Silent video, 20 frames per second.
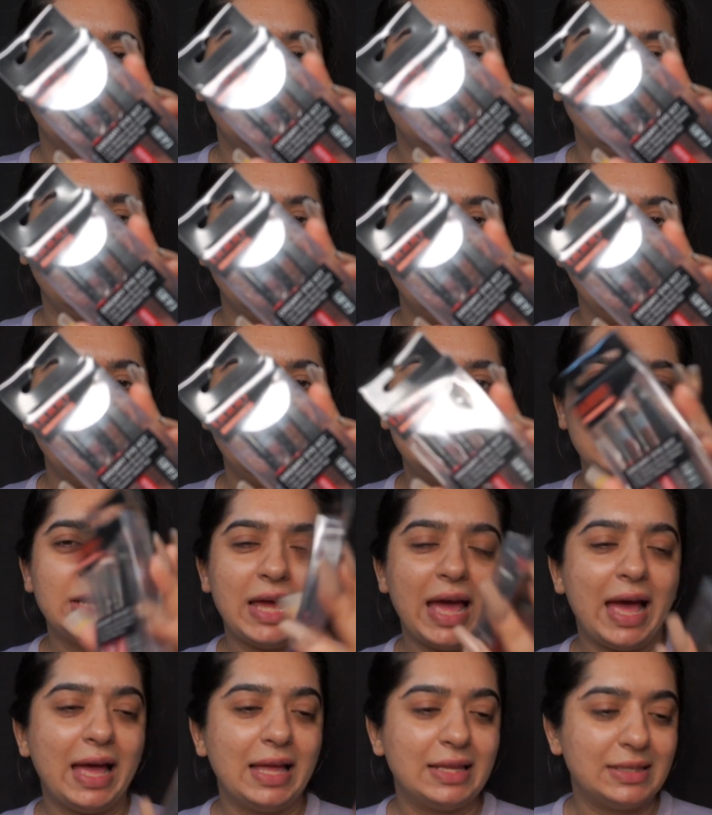It
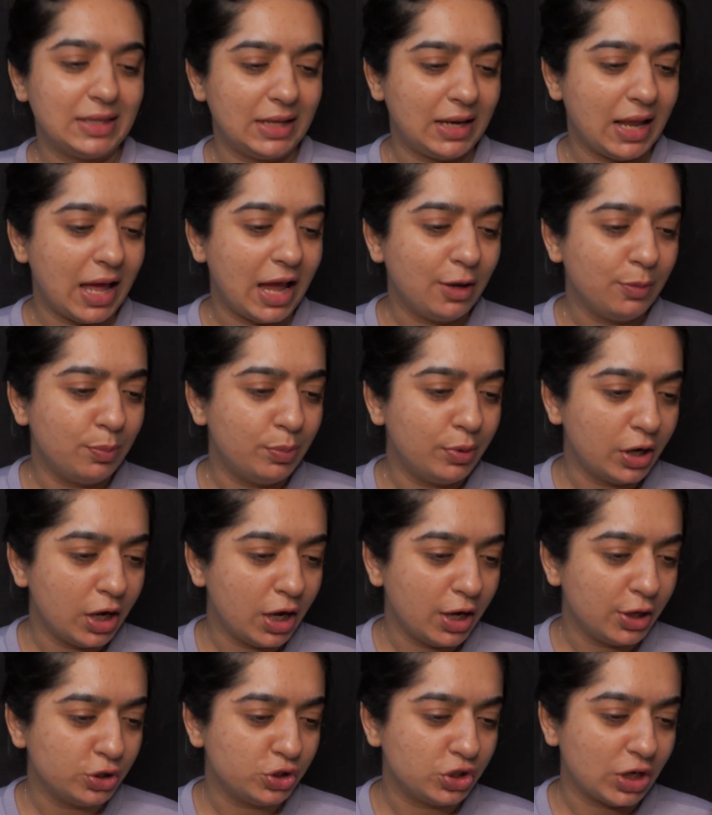has an eye
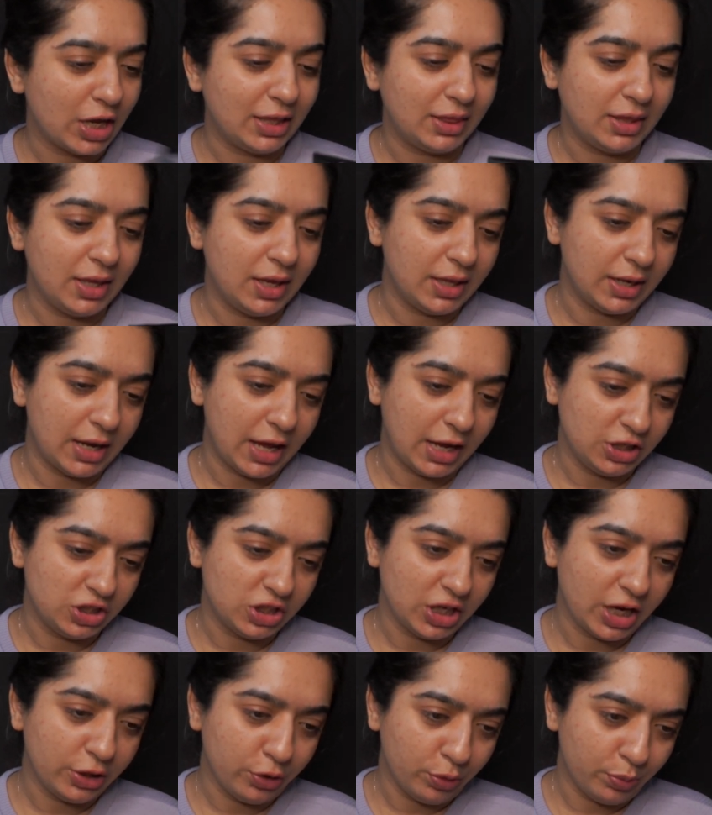brush, I think an
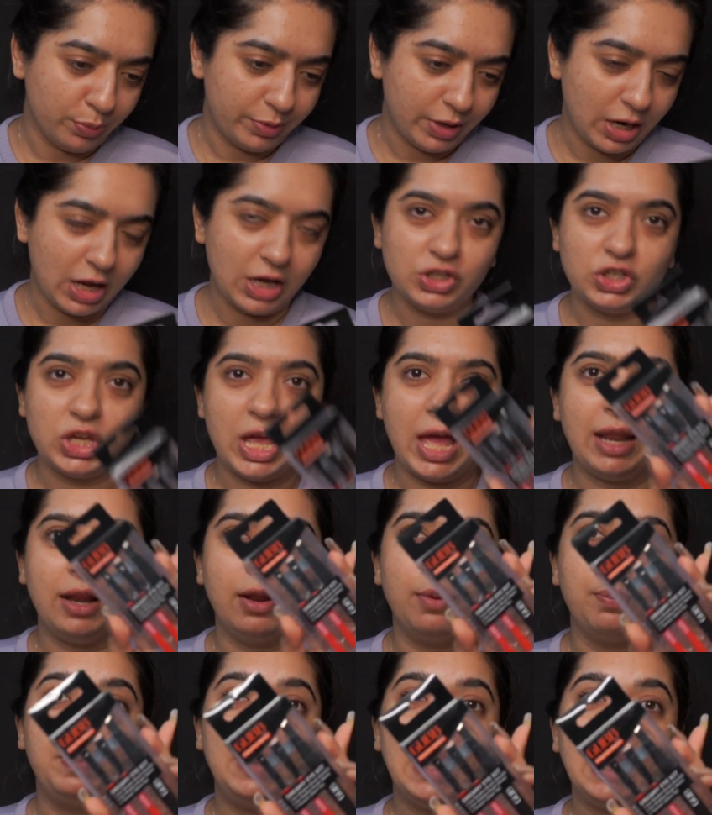eyeshadow brush and
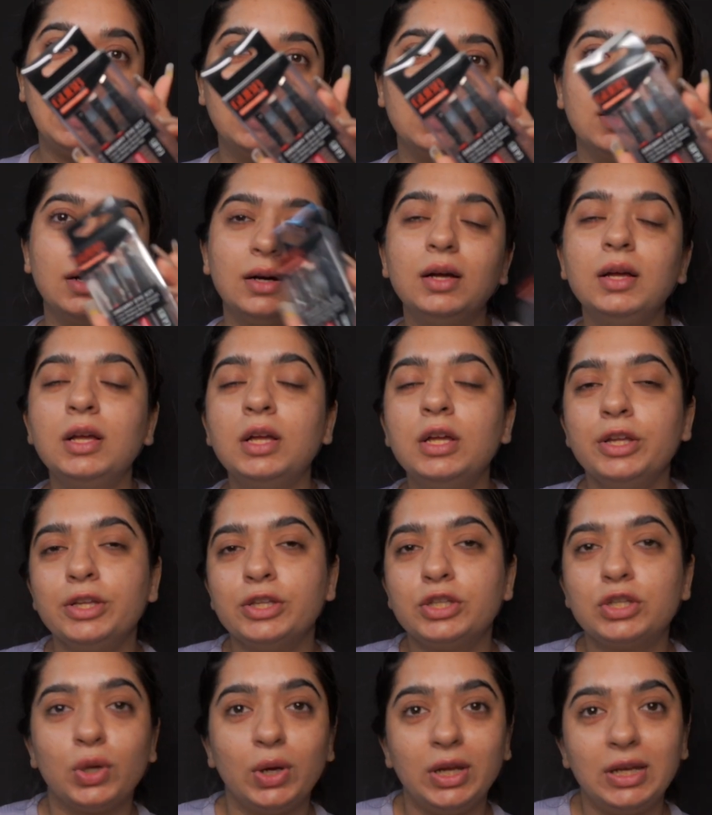a plucker.
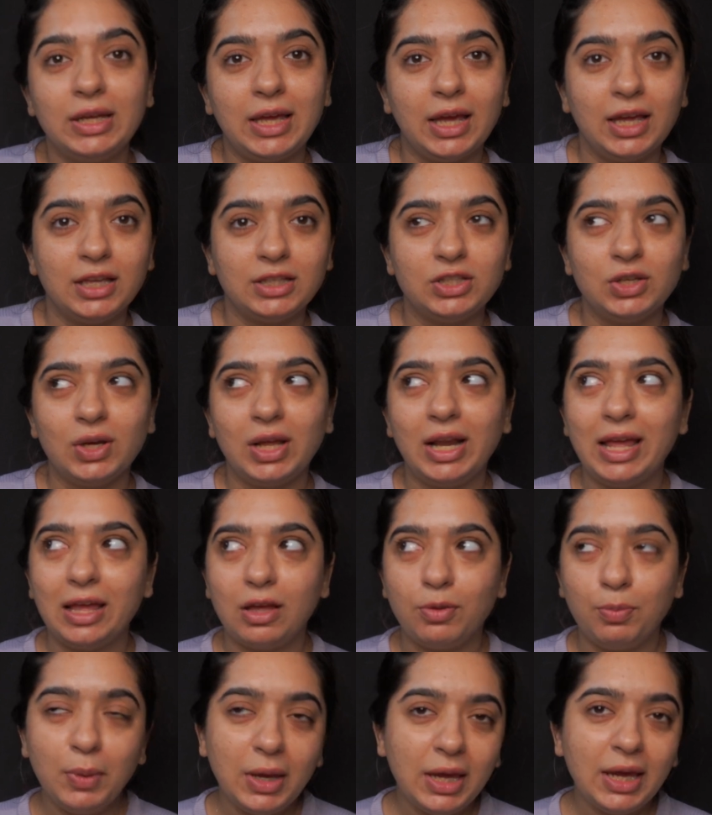So in case you're
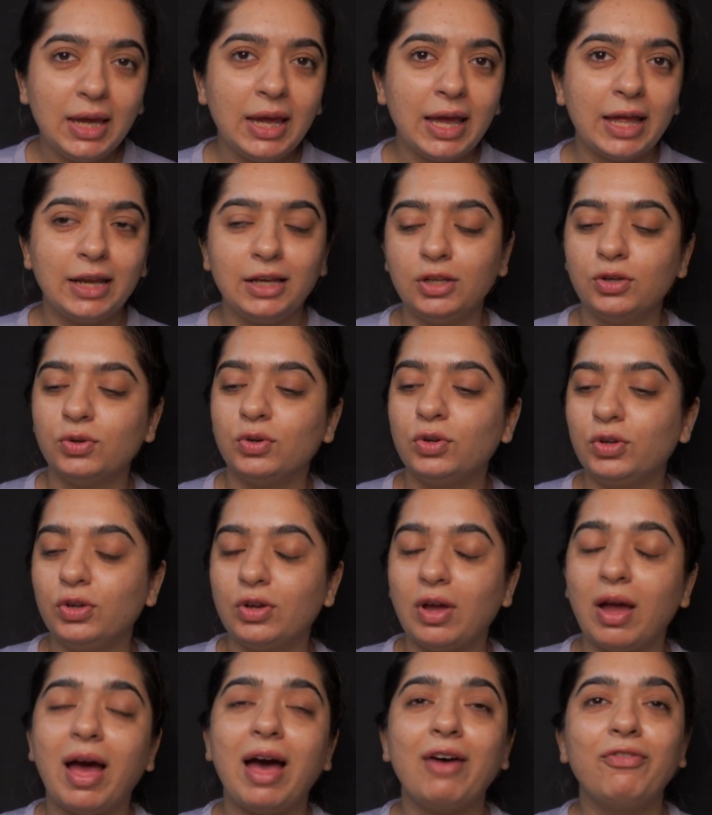like me and you
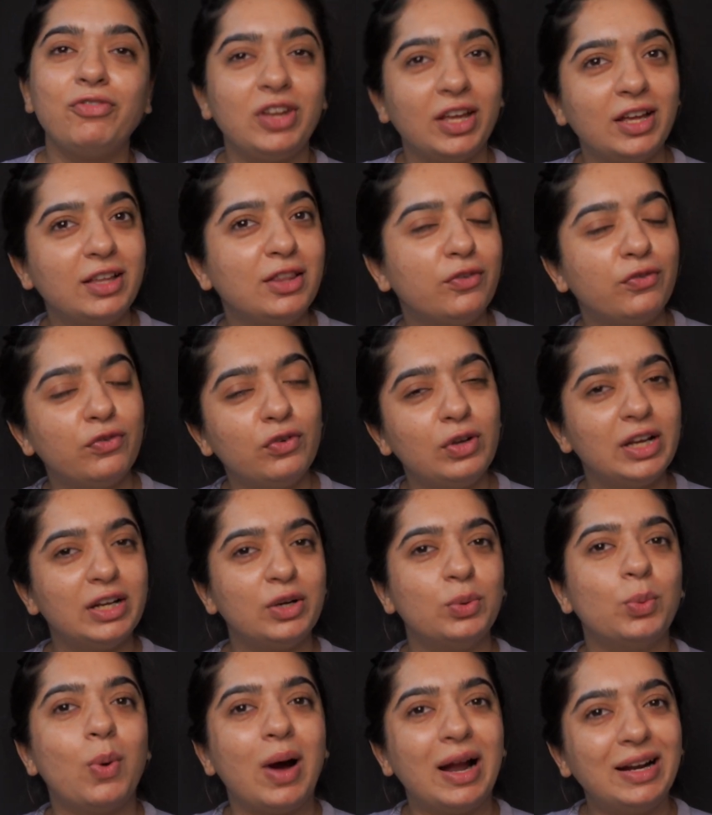have taken the full
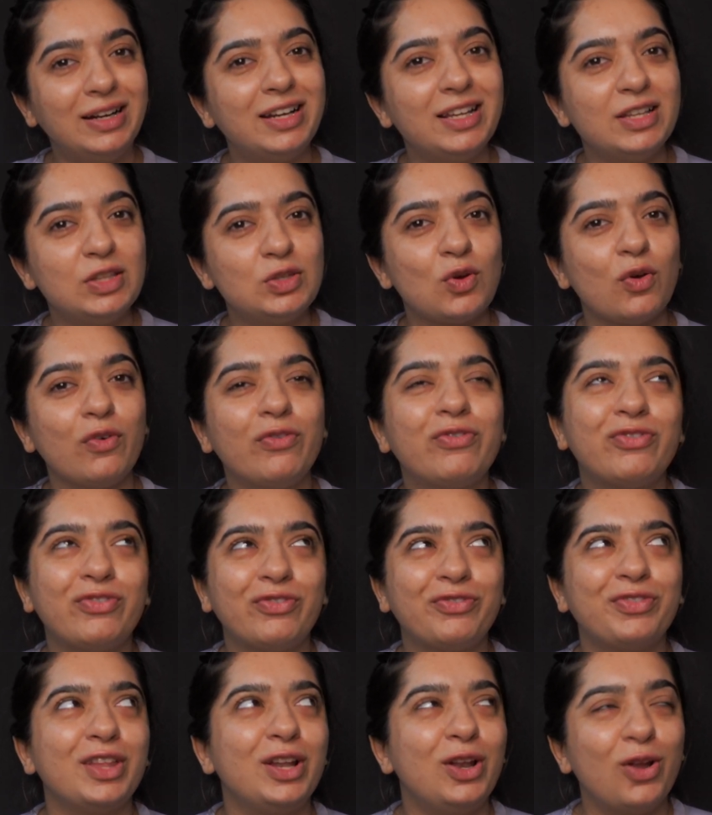advantage of
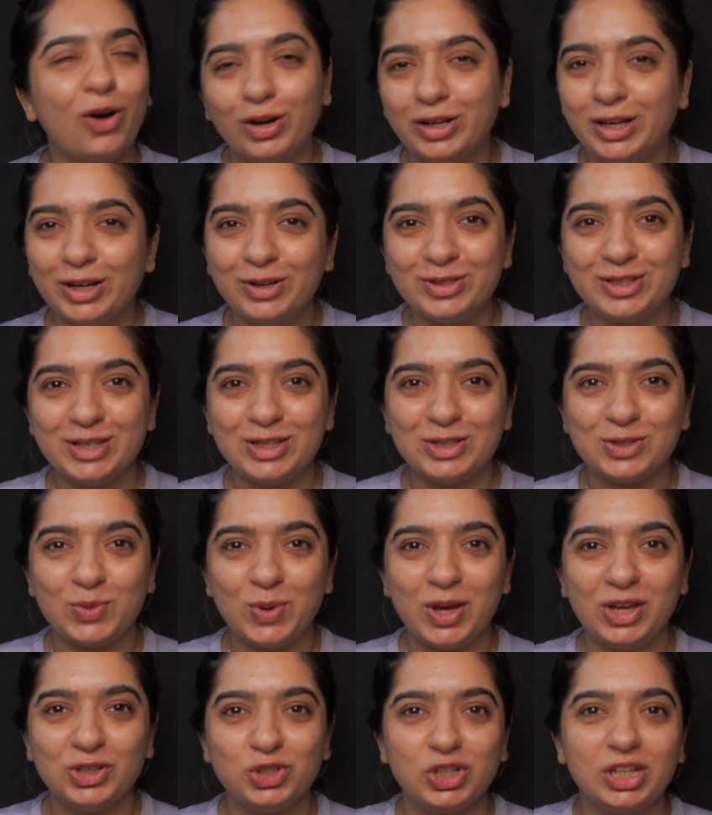the lockdown
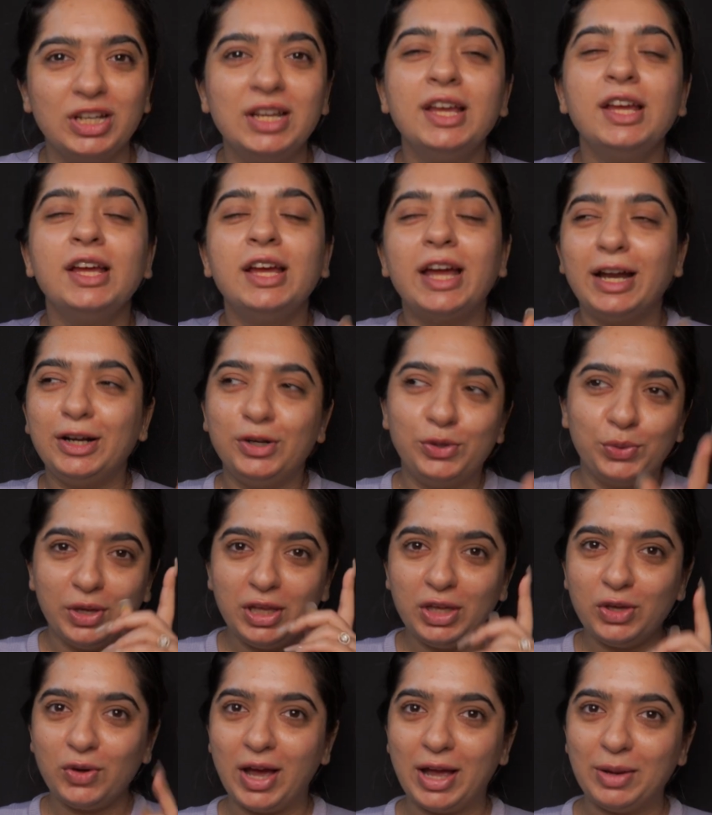situation and
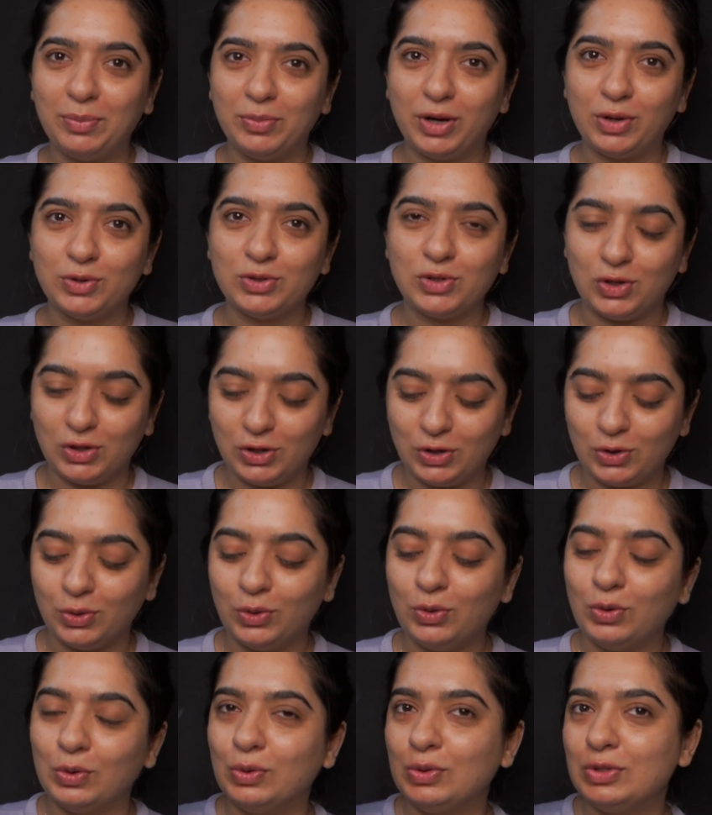doing your eyebrows on your
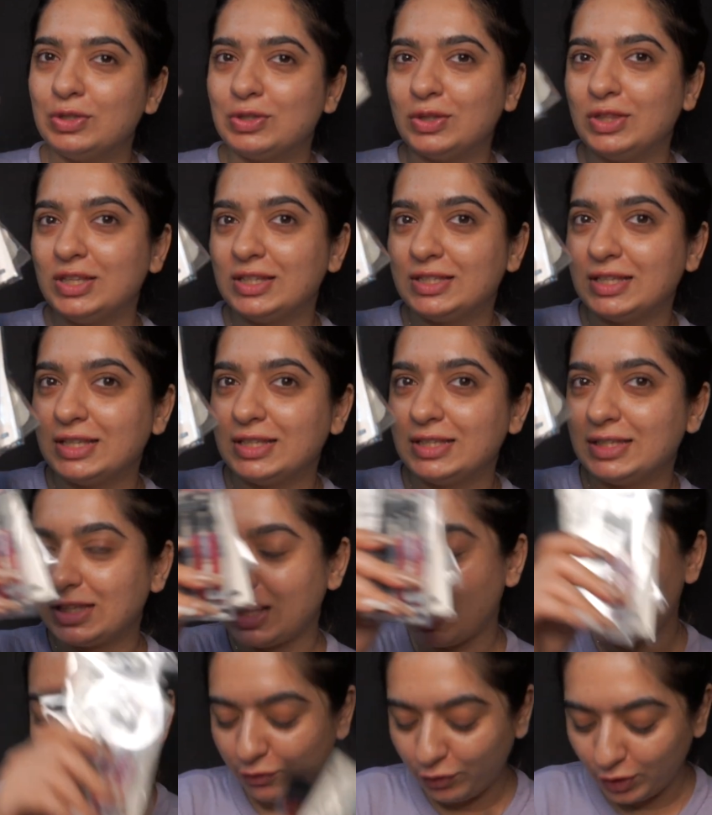own, so this is
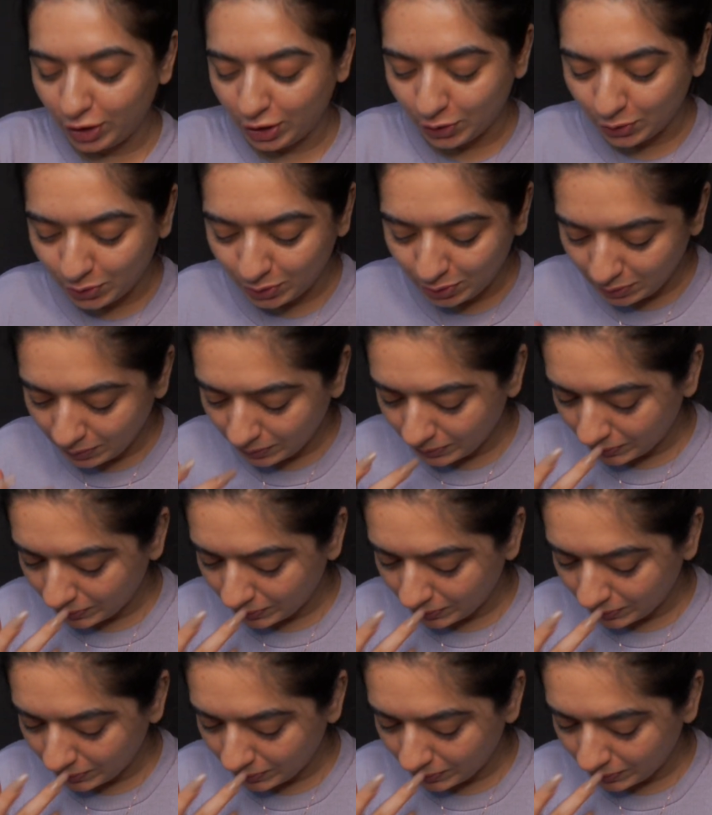for you.